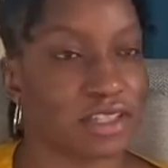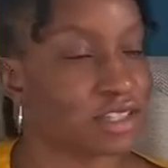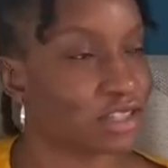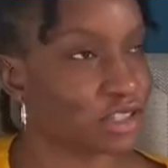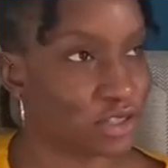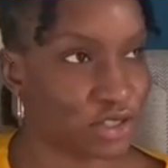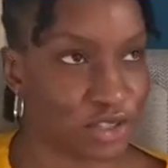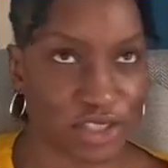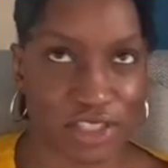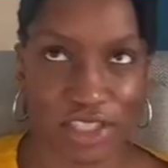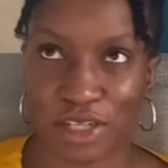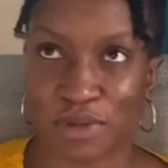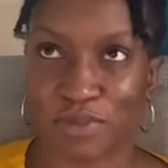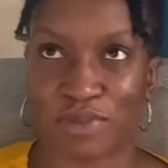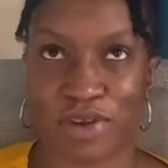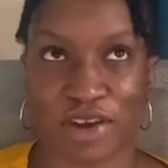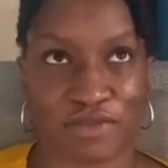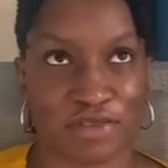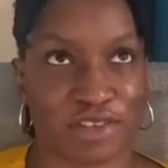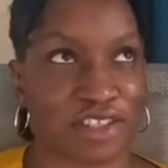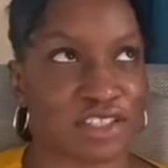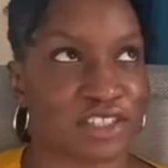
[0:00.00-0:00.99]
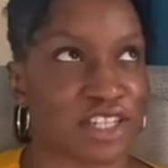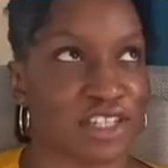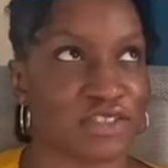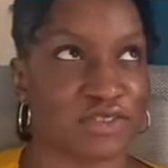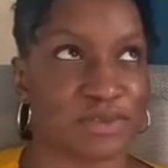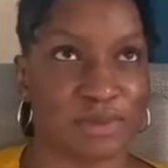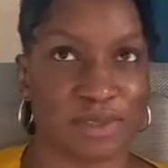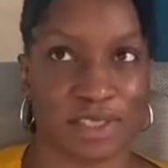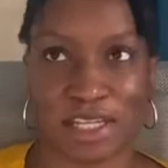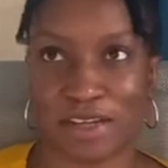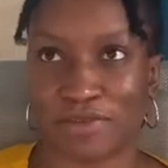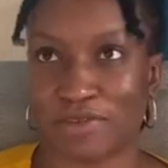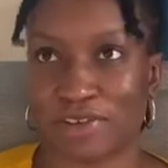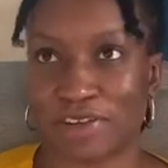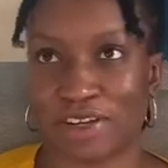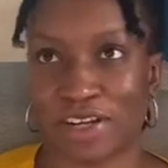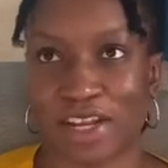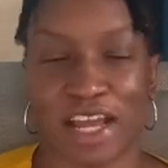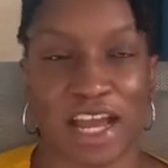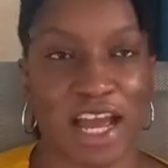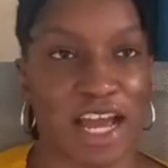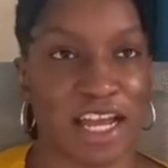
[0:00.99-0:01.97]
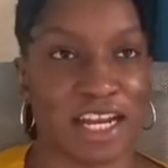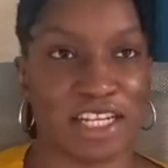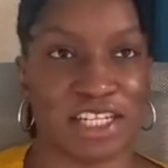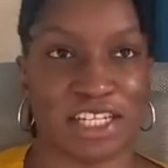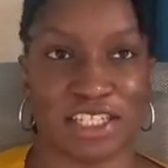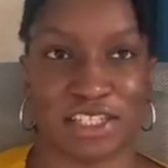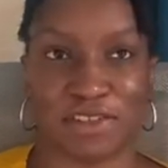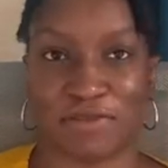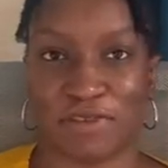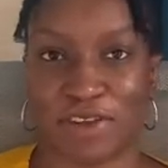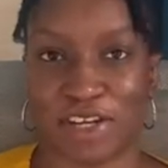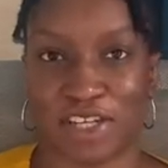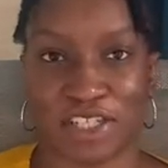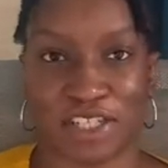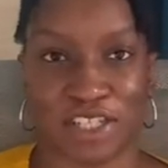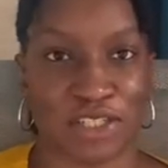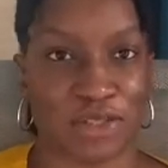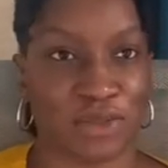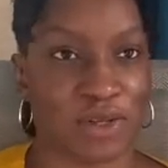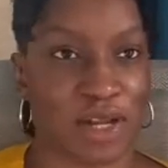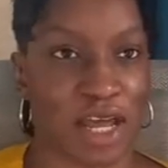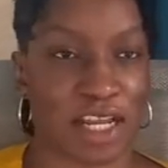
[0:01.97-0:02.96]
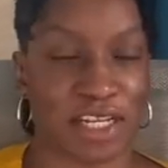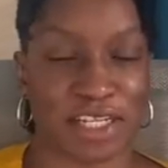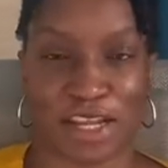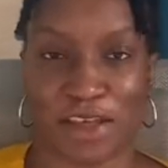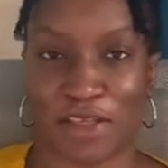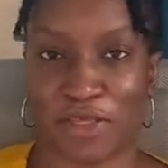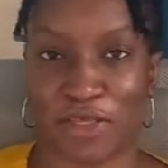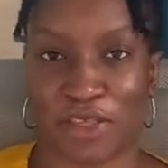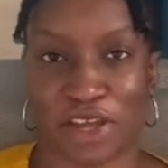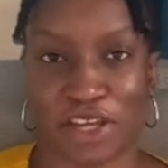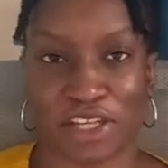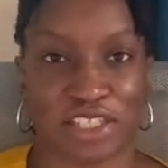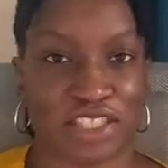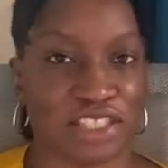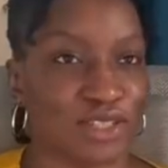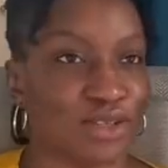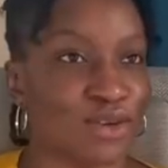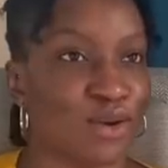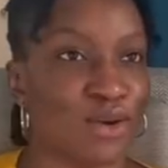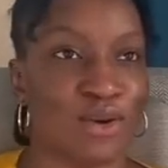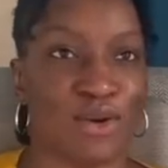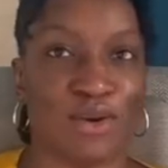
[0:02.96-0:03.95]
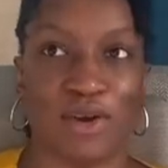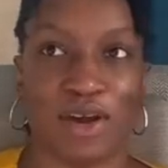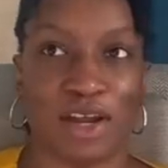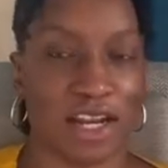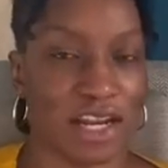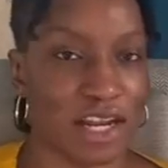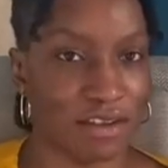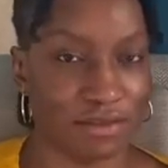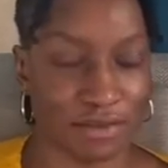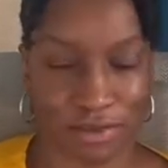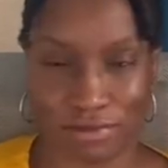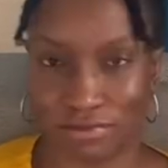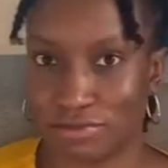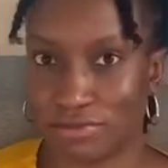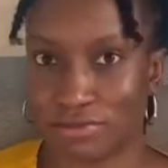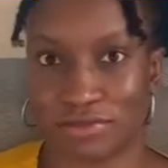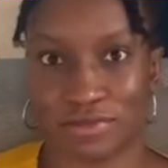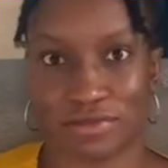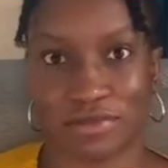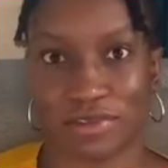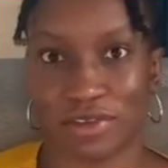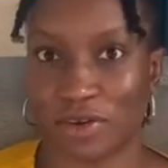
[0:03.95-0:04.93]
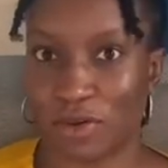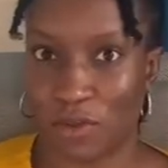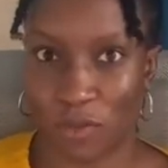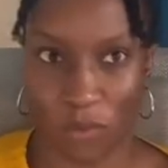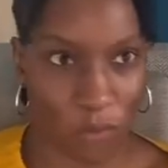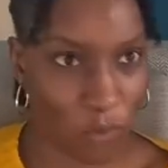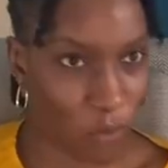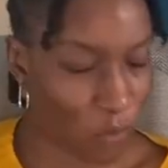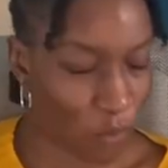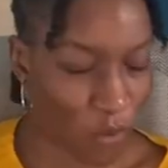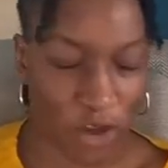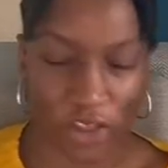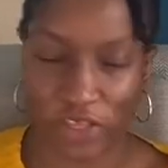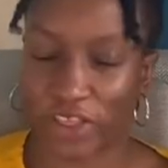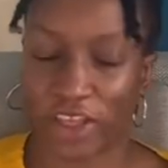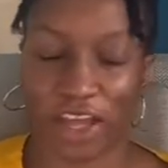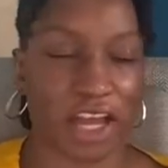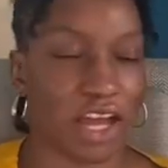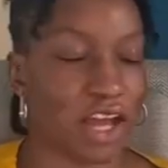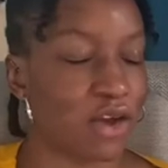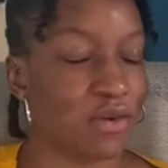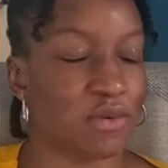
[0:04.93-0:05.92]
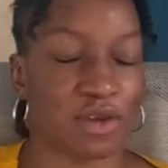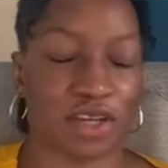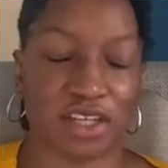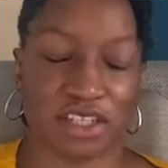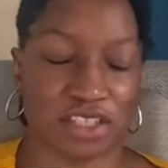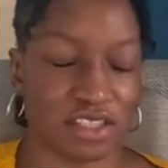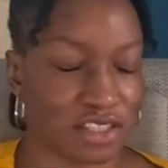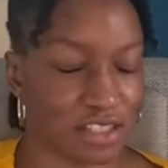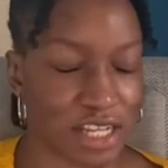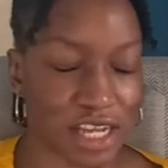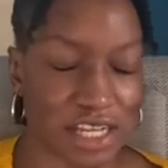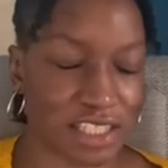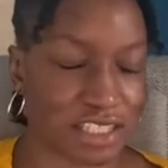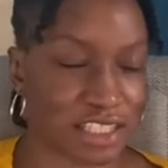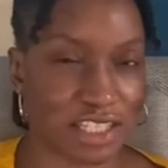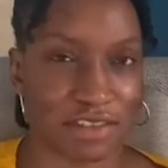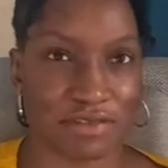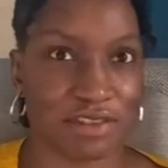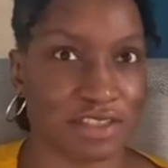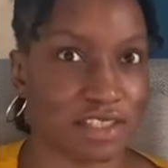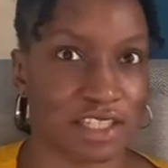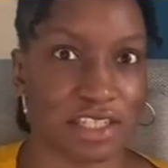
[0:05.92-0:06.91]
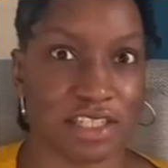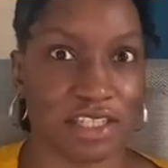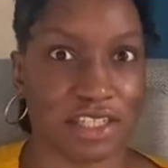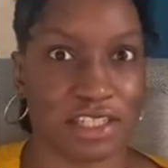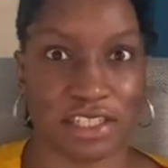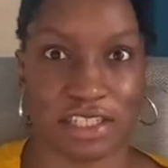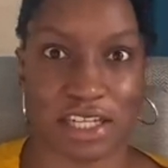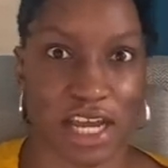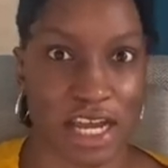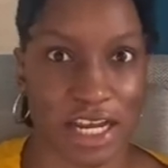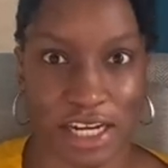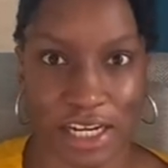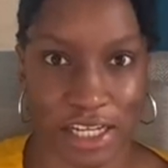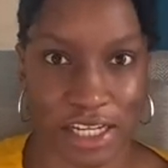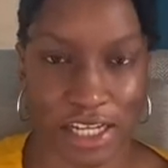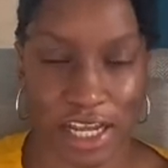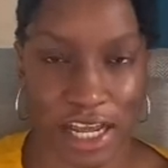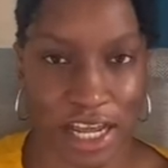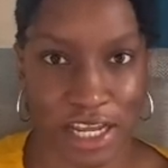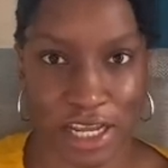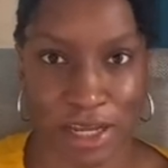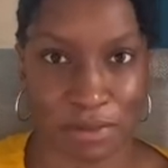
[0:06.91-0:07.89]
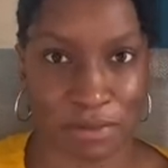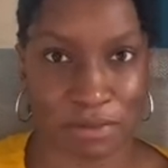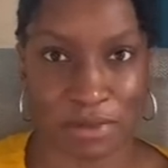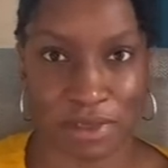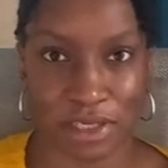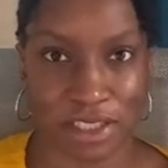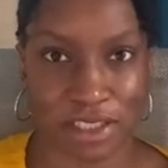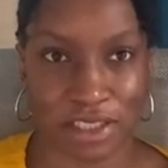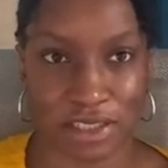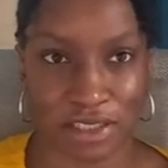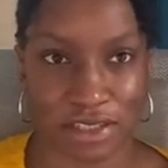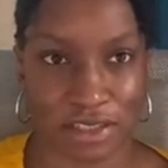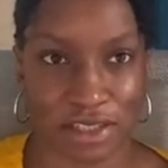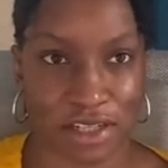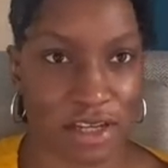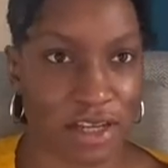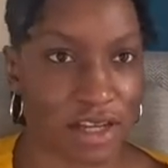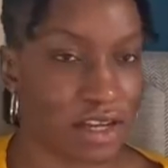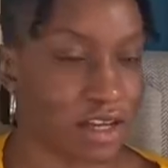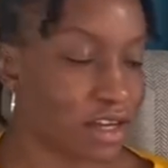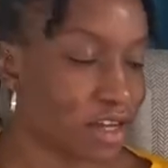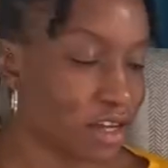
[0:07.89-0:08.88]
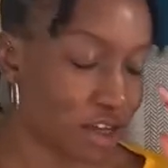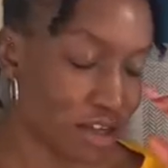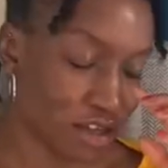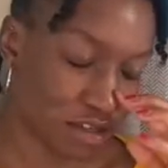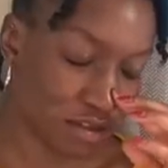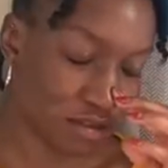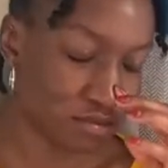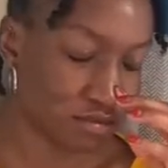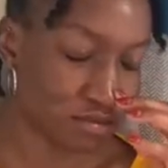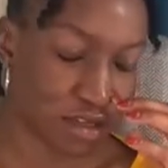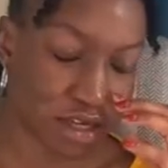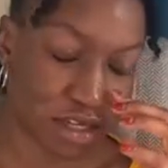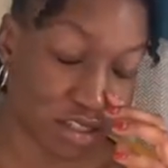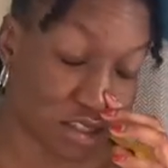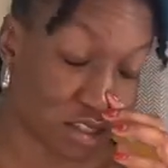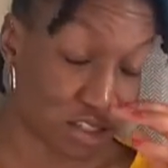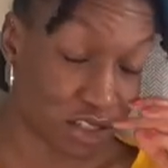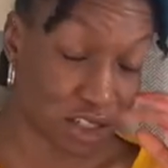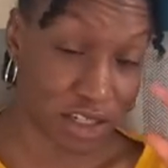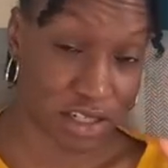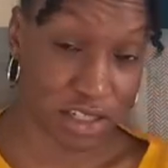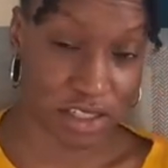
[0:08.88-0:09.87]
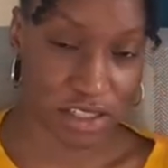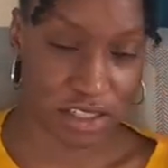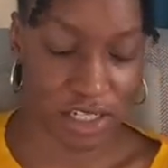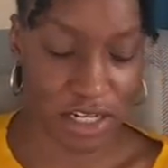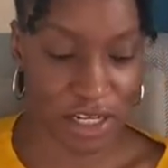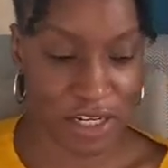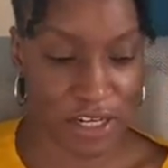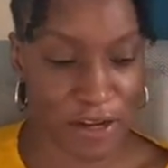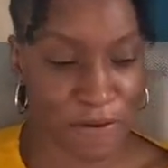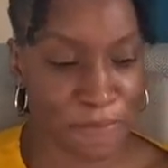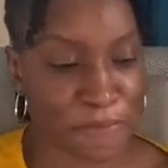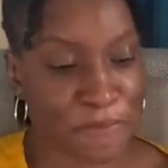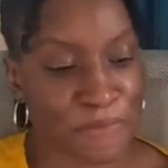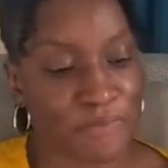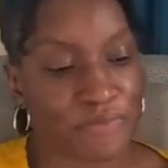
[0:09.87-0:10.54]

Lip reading: Usually breakfast starts from 7 and it doesn't finish until like 10:30 or 11. What the hell is that 7 to 9 a.m. please? I just don't understand that.